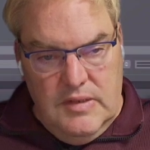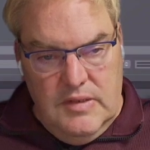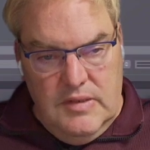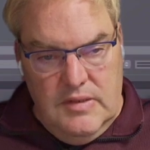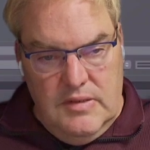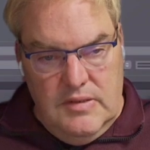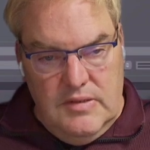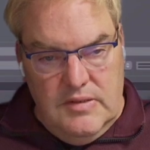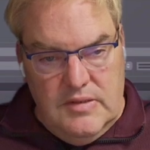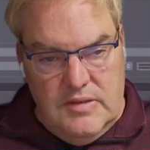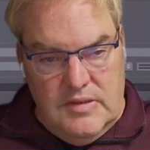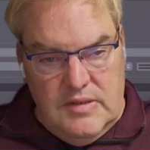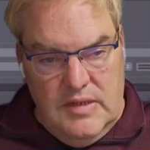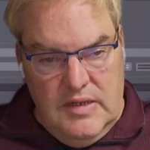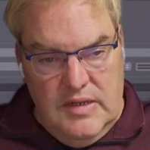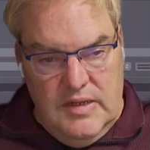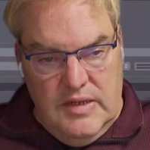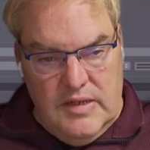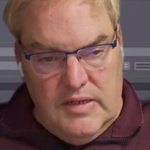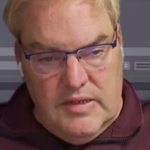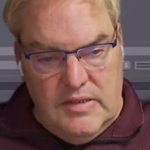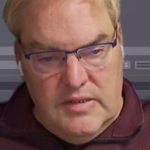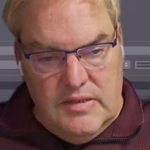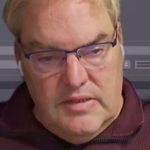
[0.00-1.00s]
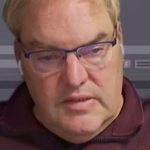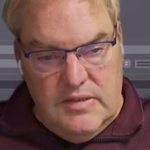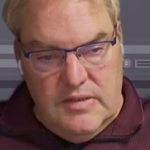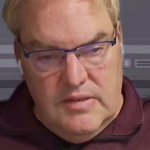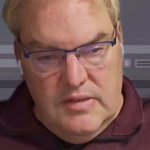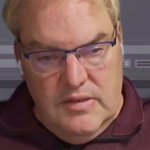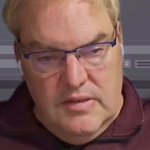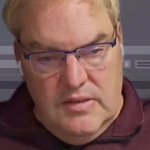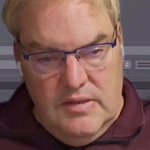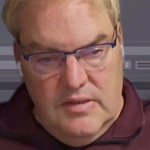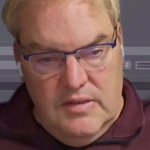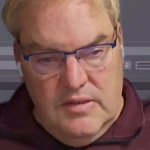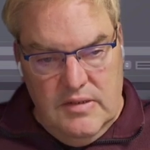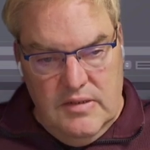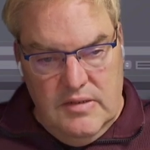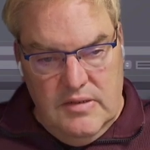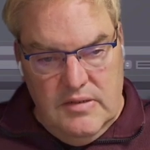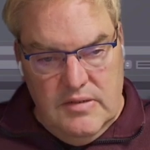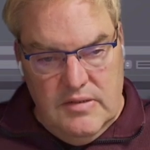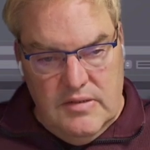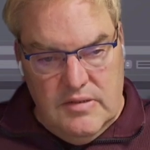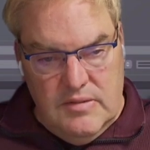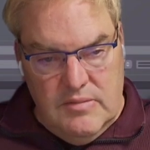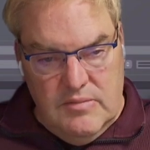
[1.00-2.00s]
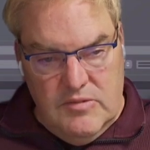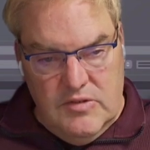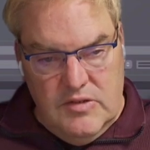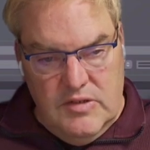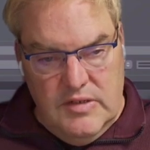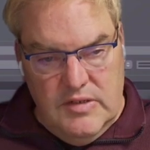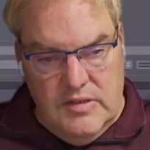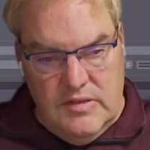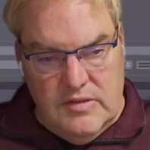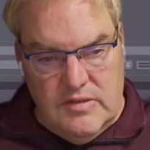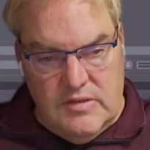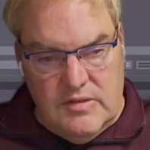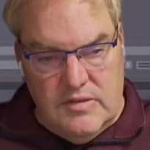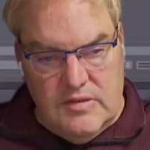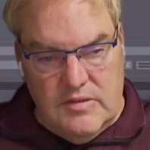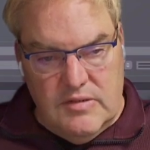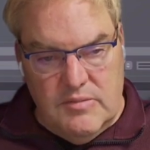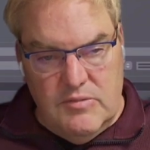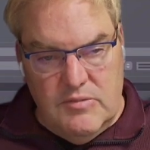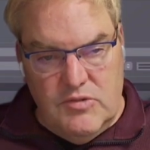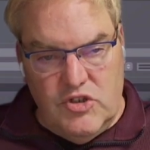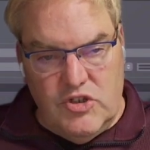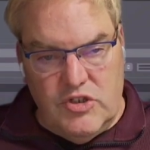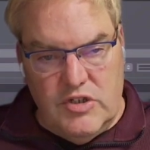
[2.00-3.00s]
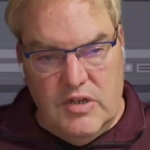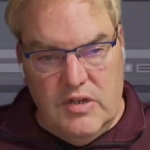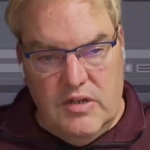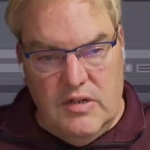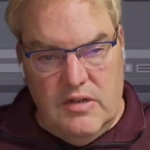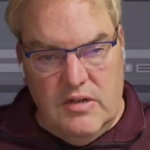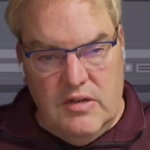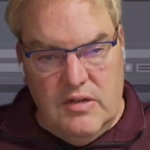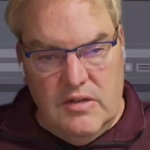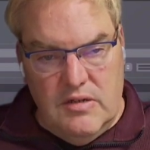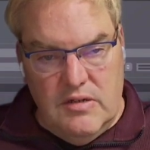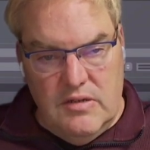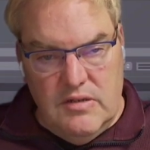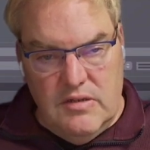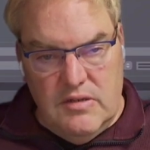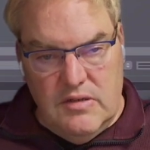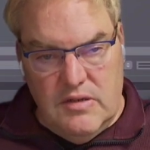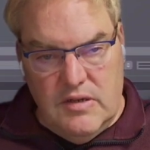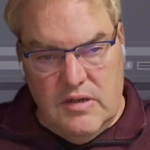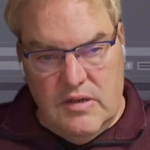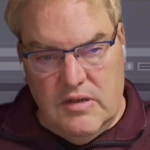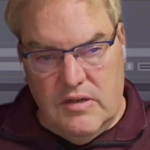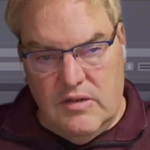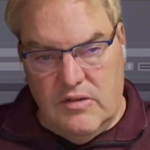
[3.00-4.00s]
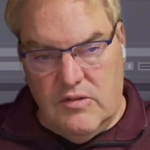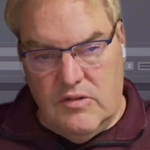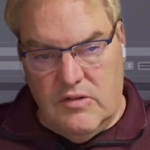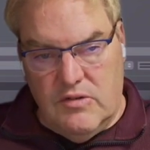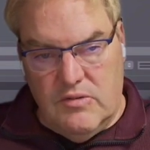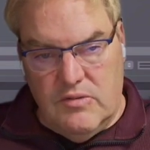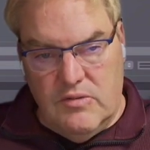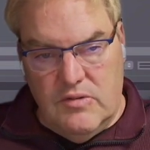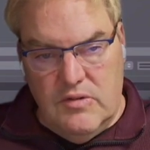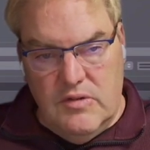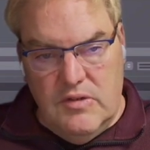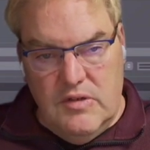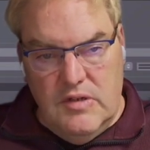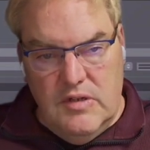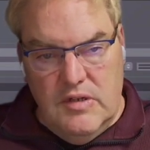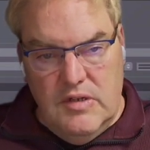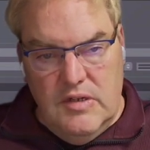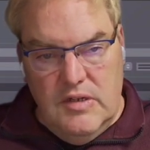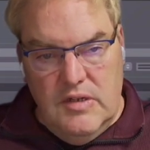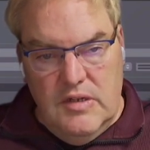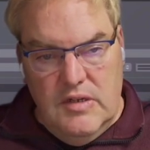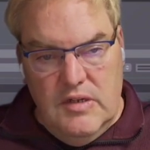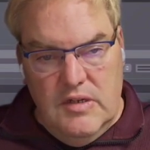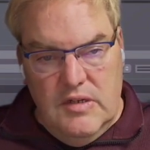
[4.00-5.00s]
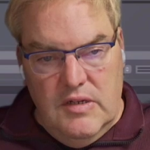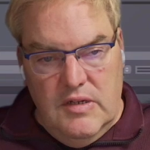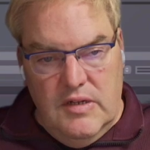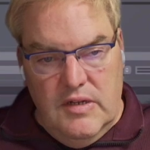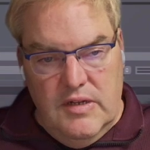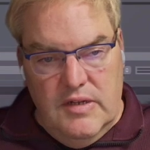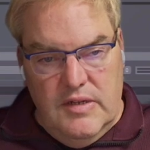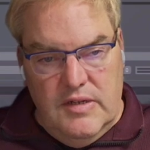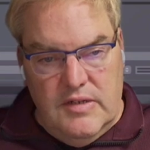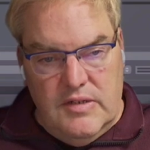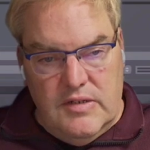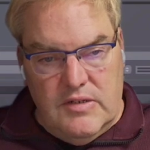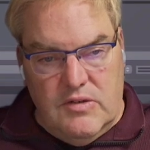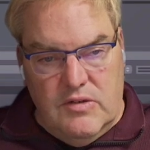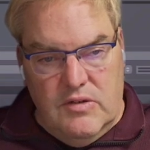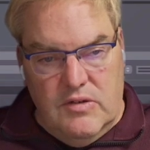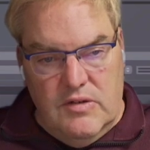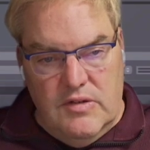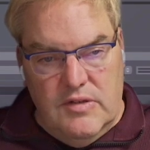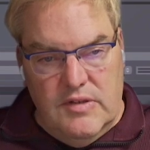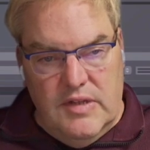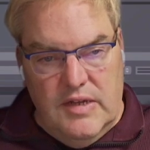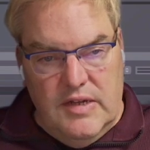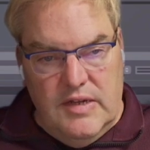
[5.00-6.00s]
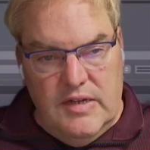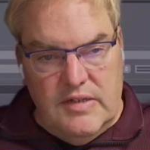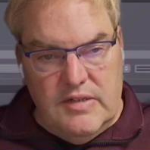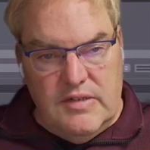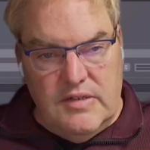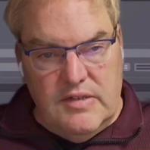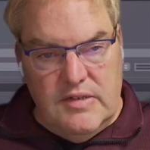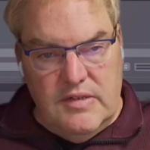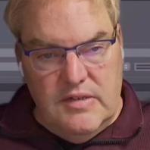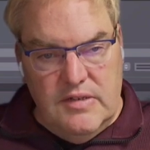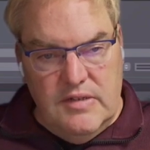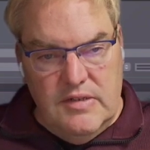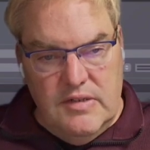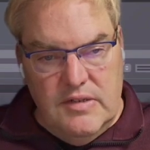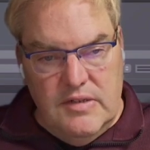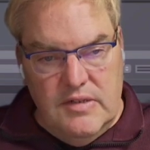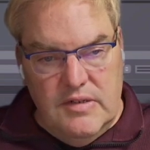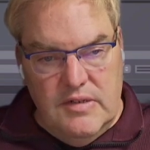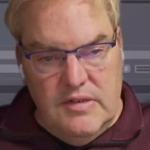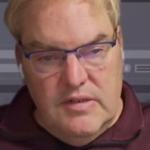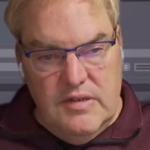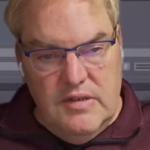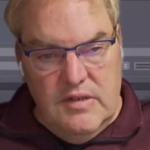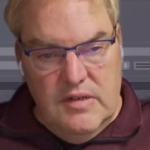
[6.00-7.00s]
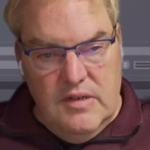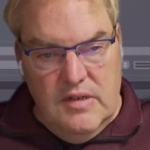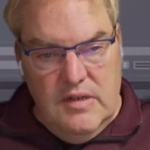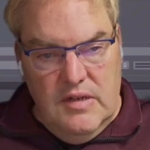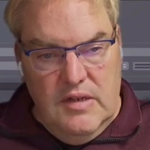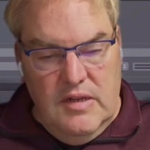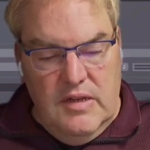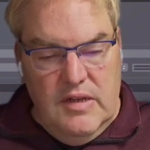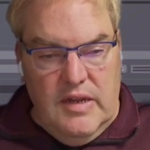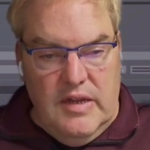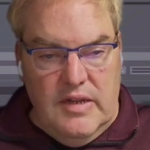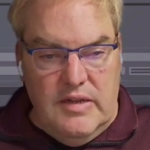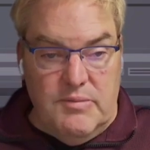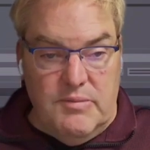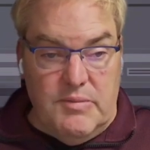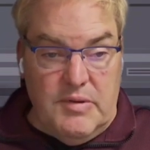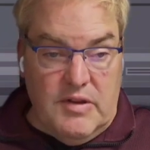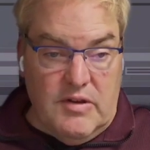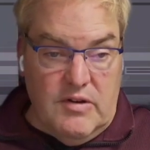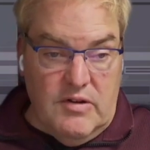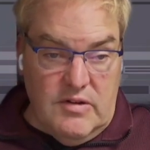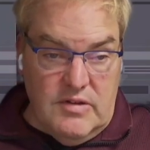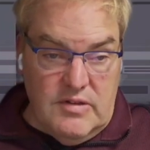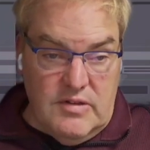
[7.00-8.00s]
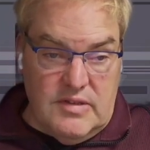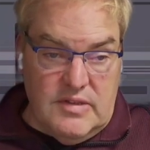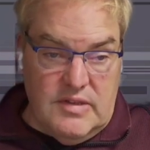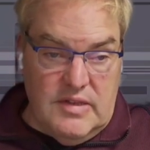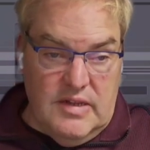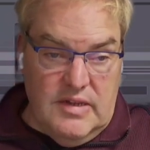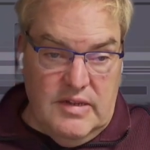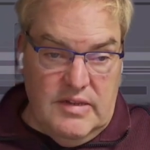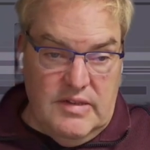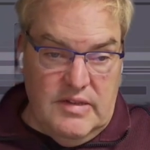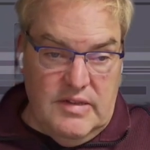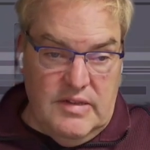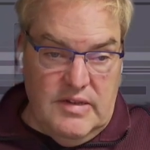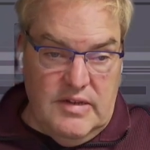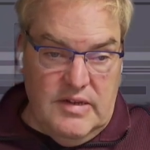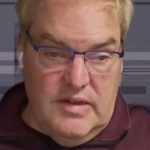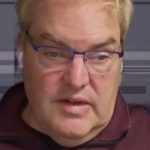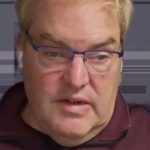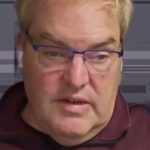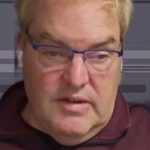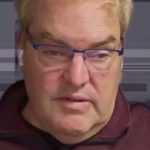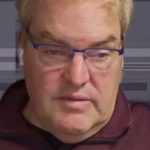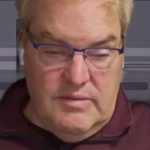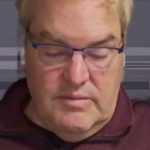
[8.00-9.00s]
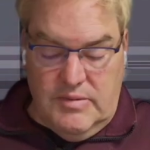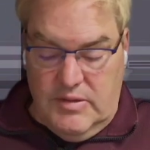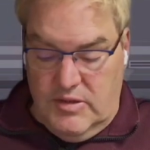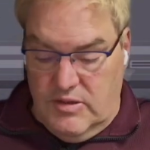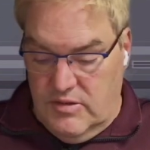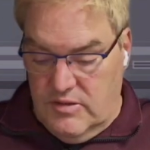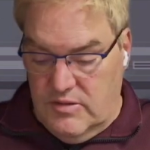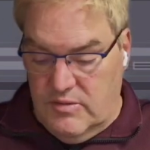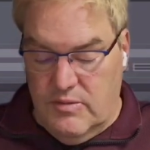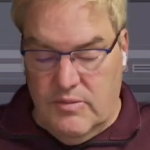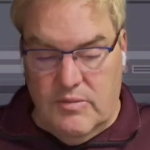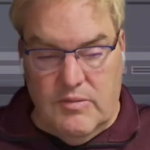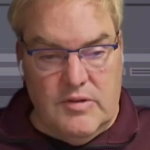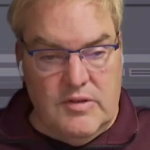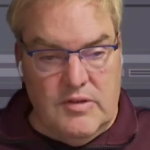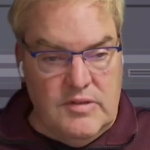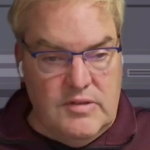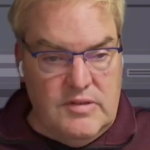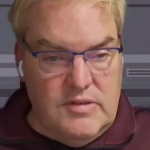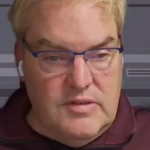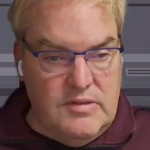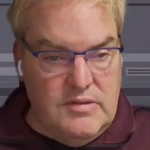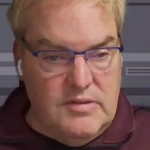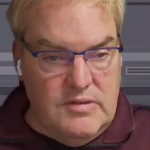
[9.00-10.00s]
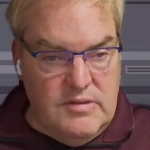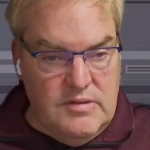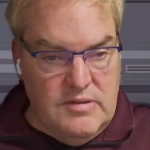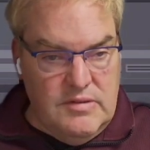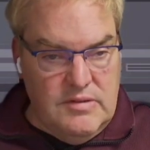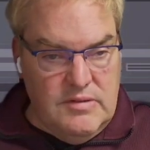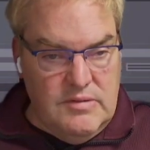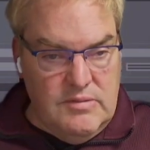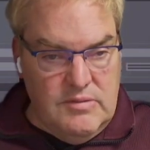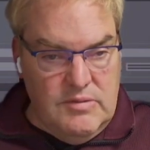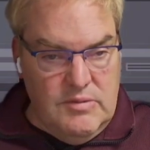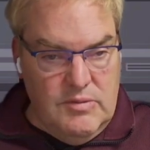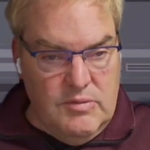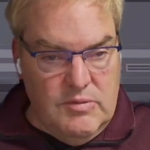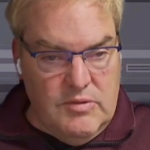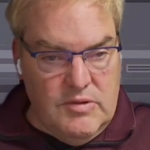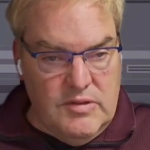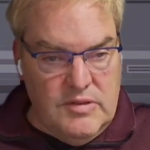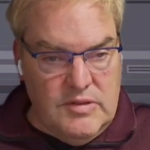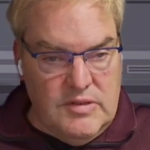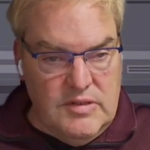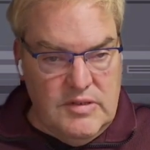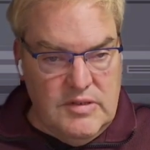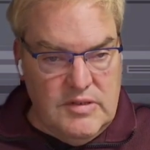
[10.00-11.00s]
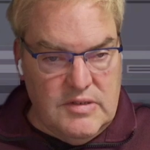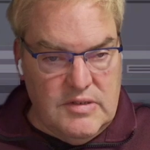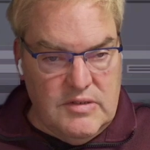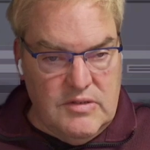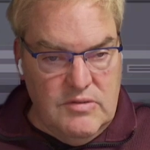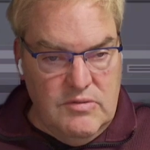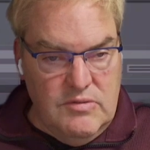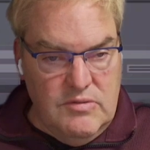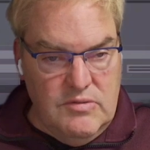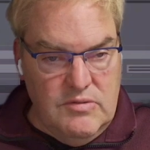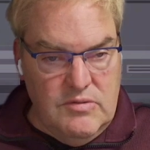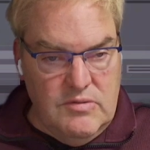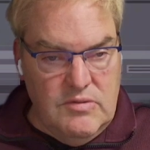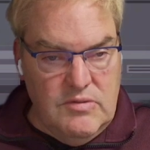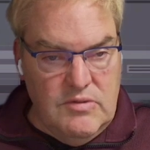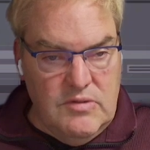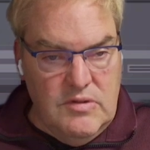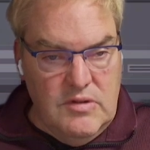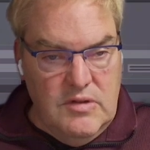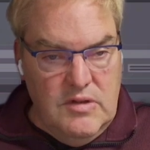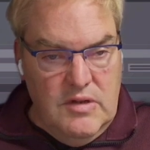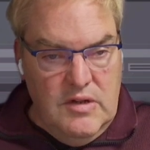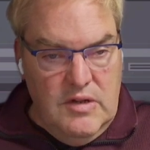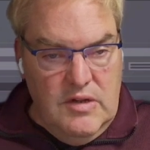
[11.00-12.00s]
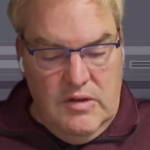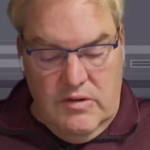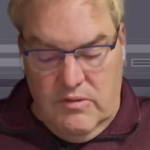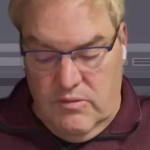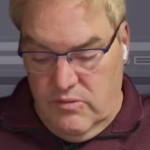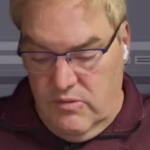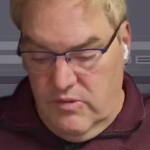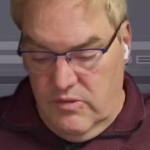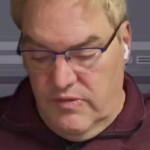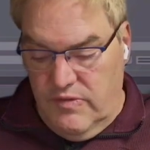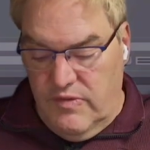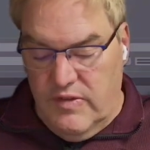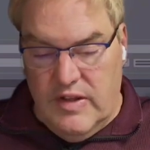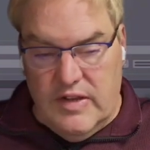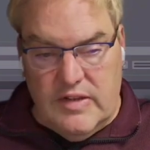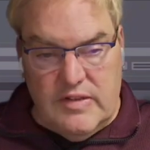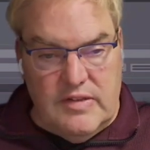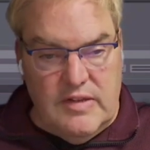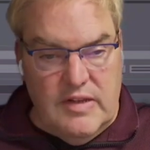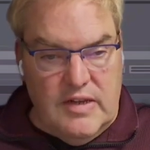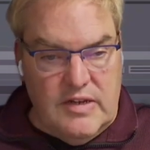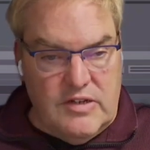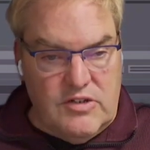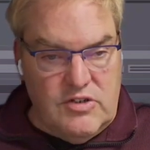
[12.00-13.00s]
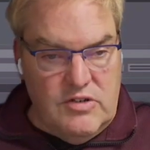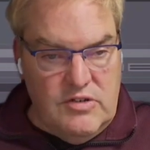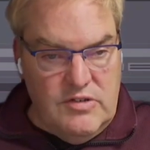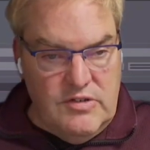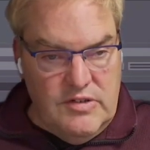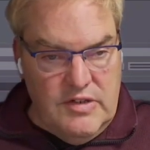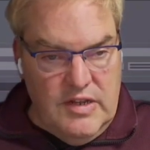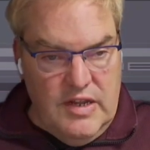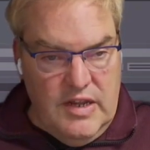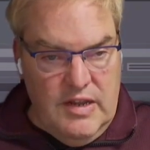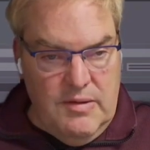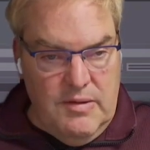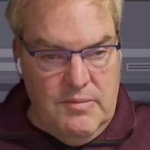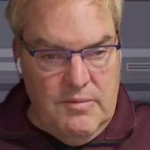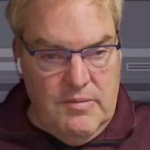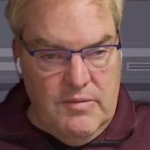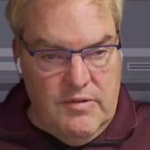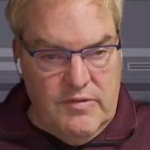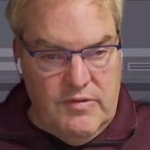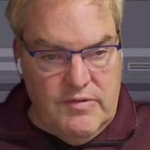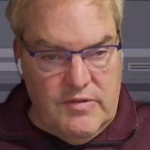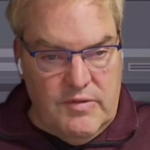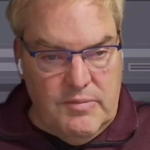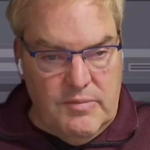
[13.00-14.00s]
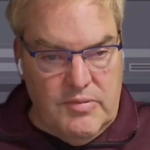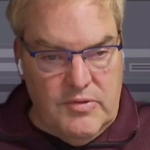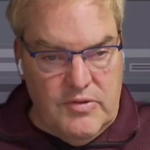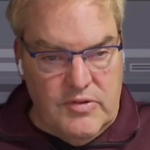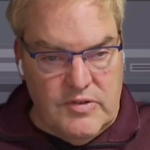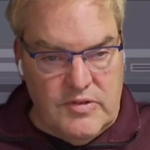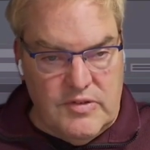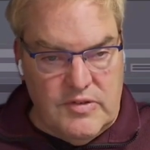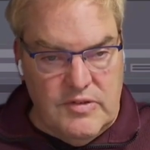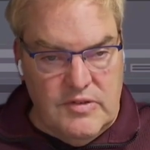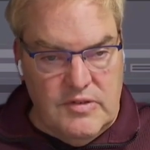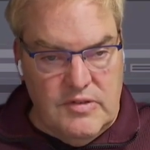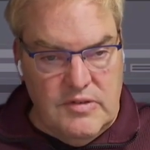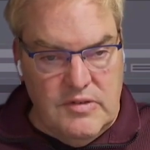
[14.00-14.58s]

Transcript: select someone else, Michelle, I don't know, and call that. And because we want this to reflect the actual name of the person.